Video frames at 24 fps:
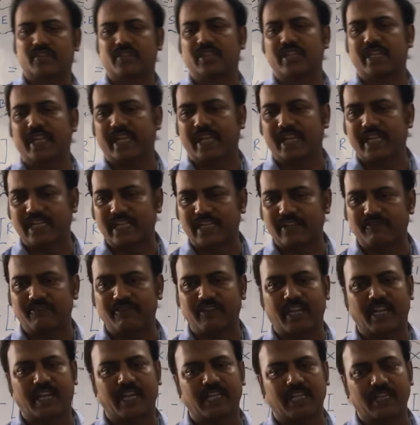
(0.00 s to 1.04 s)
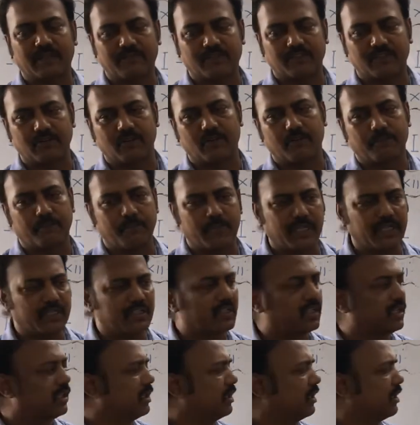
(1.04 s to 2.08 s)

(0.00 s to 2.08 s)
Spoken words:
negative. Negative slope means